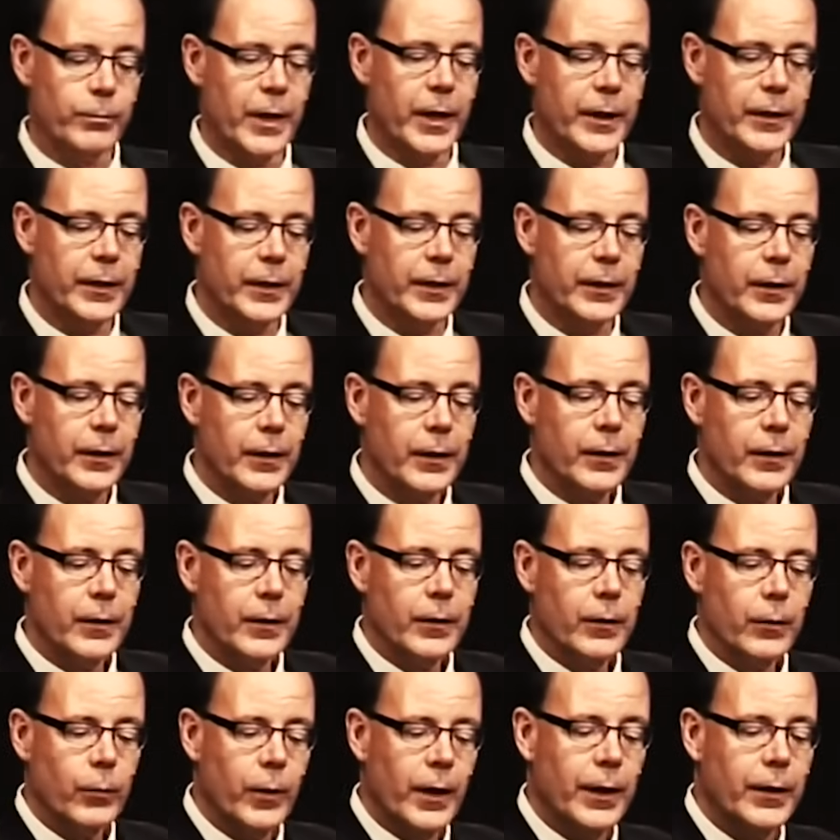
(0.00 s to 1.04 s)
money,
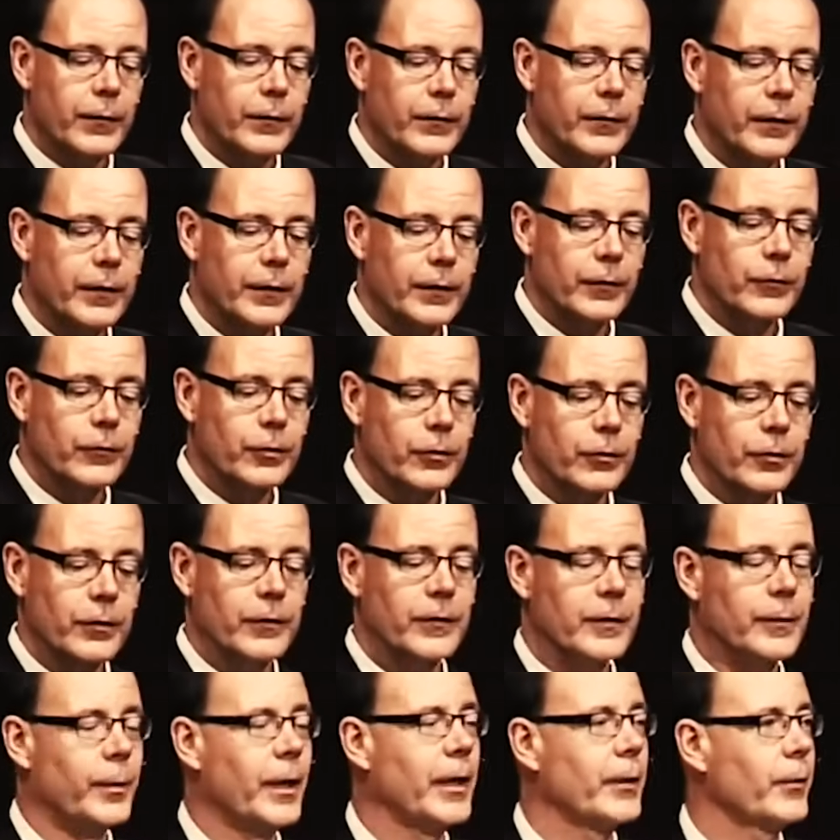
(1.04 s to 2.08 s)
Wealth in
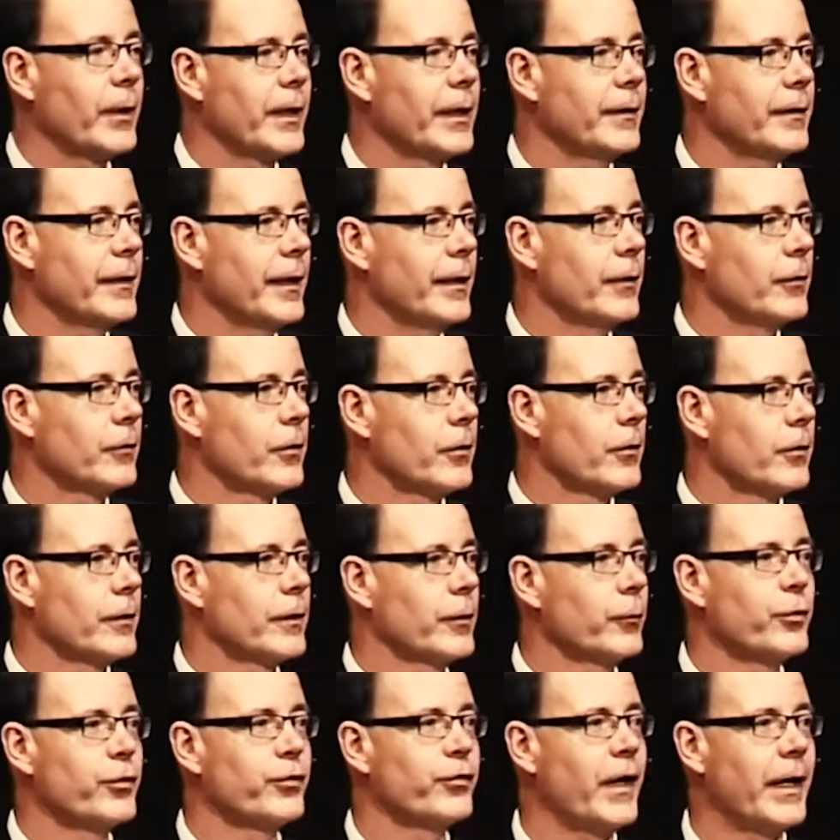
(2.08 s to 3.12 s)
Eternity by Randy Alcorn.
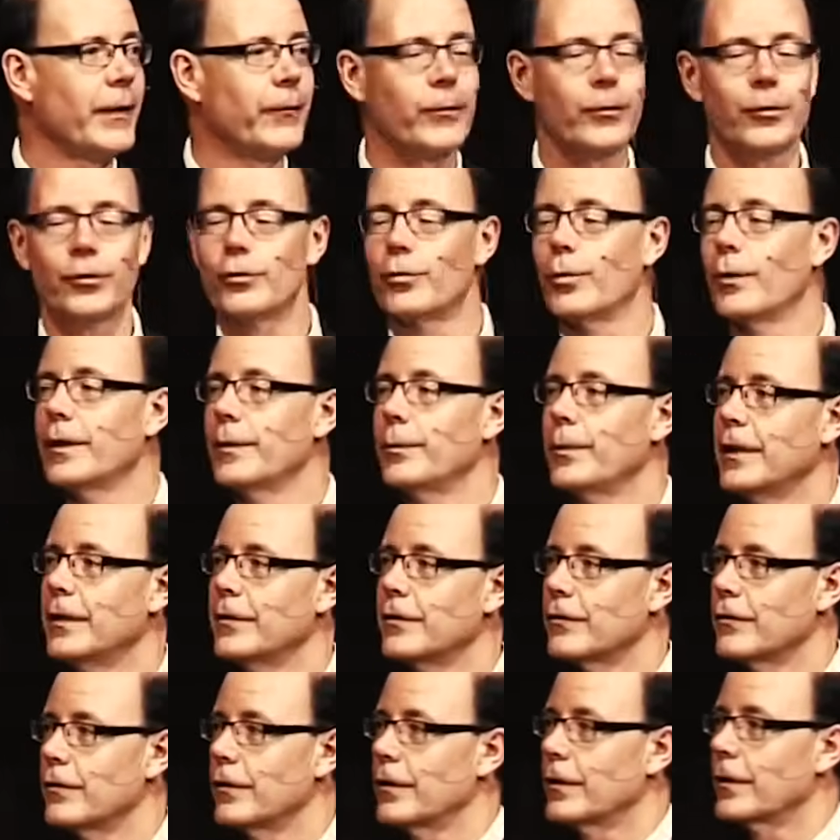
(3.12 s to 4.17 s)
It was 520
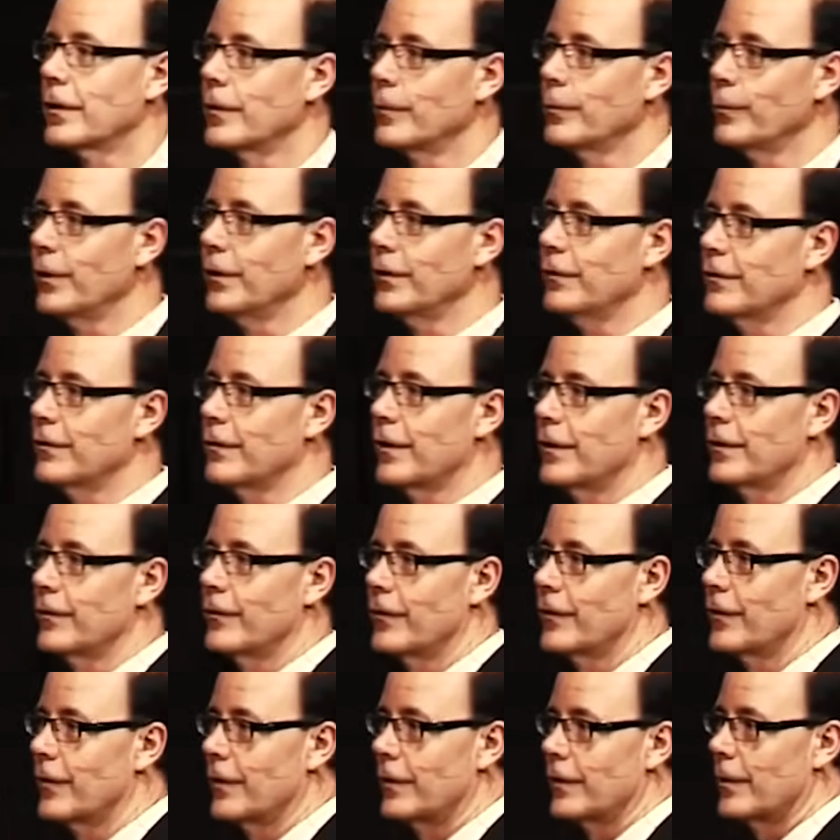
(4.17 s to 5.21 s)
pages long, complete study of
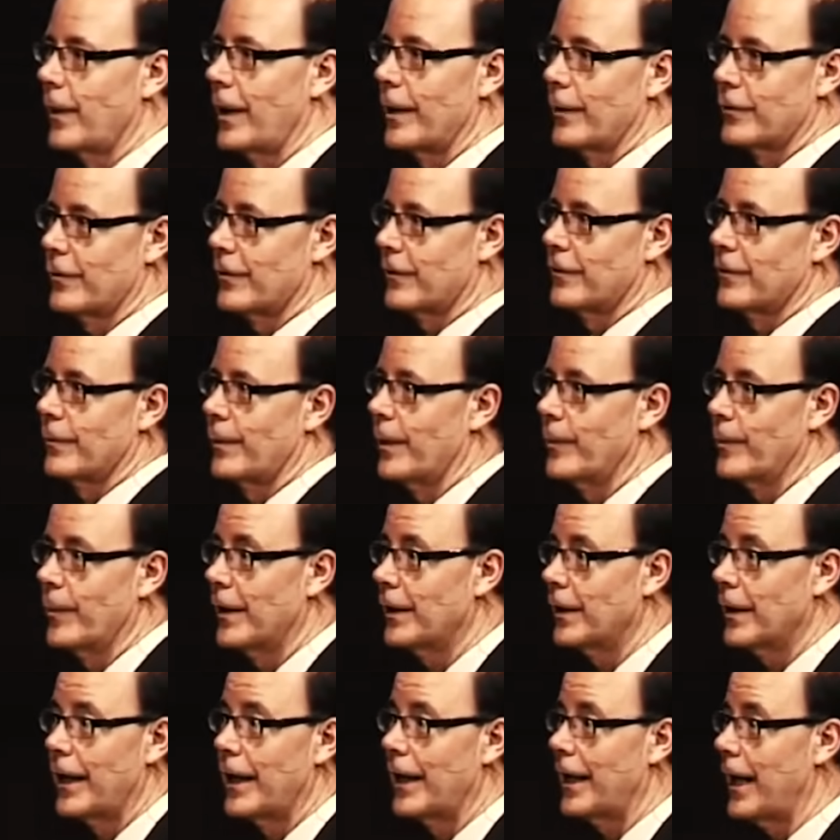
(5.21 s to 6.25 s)
everything the Bible says about
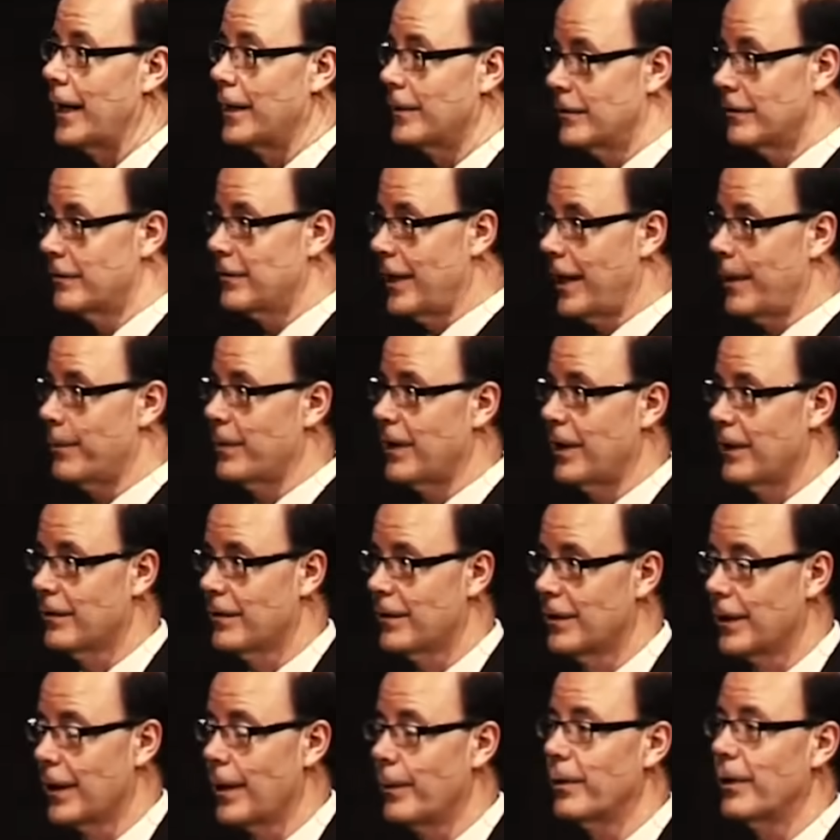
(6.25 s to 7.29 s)
money. And I snapped
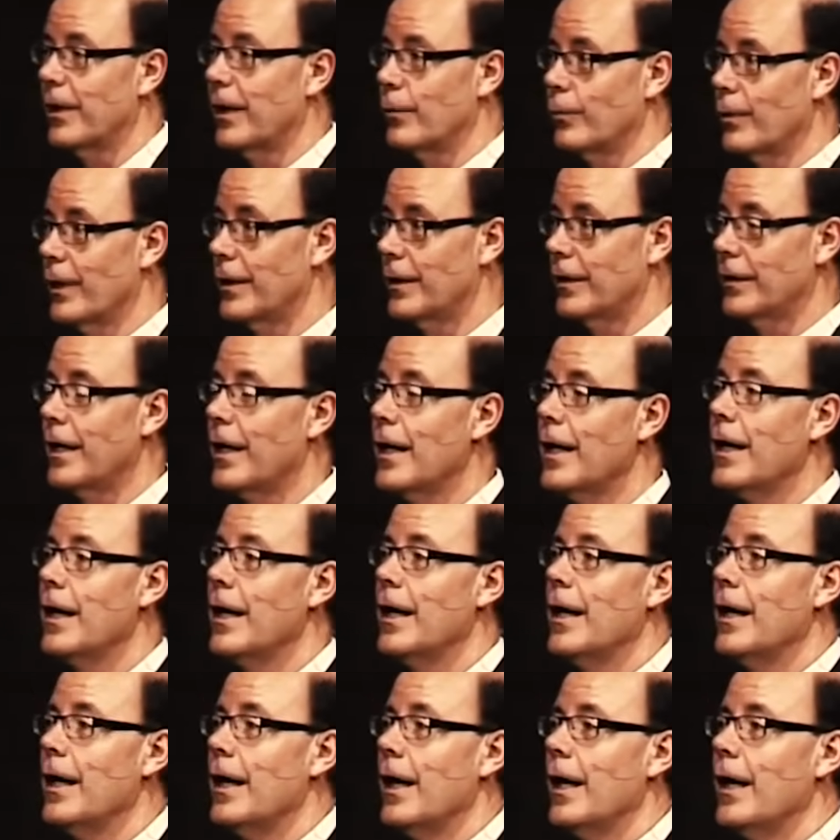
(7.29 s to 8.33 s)
that thing up and I read it,
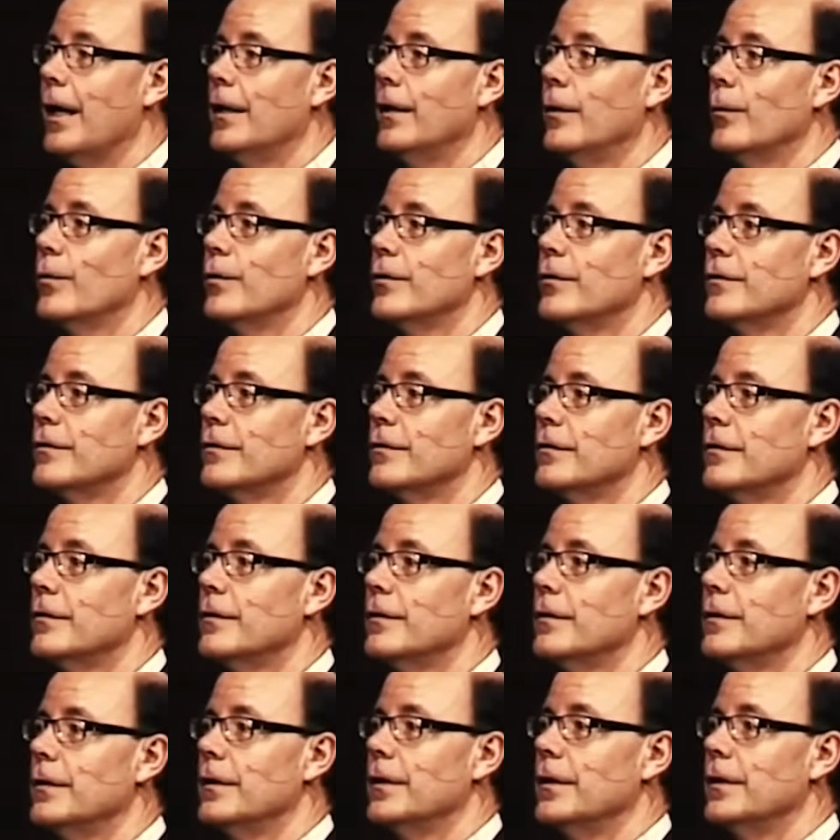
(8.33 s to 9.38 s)
and it was,
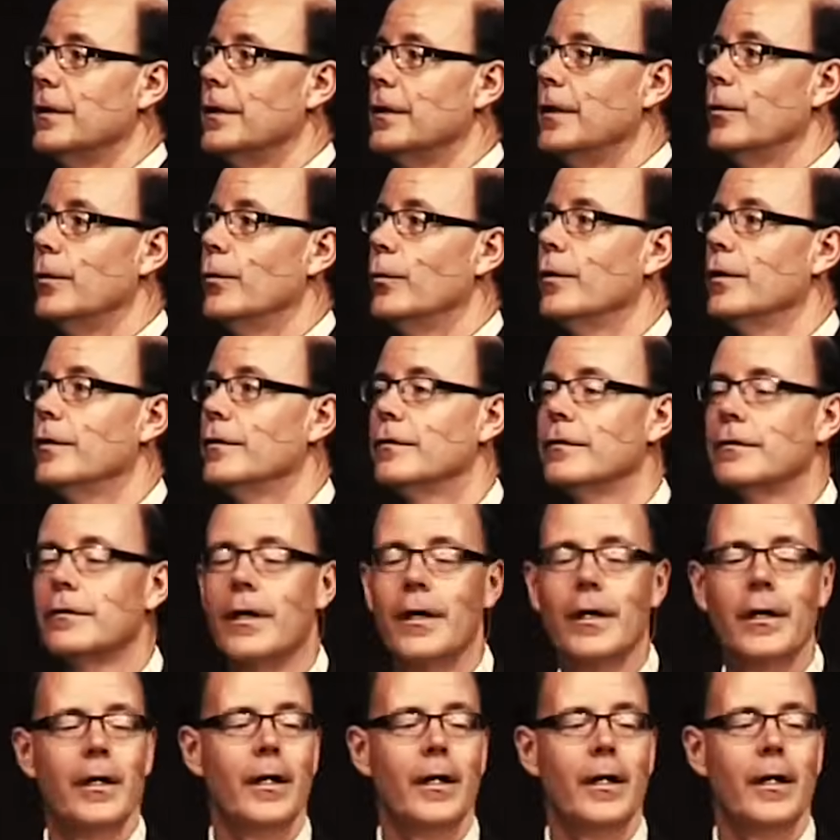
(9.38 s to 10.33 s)
it was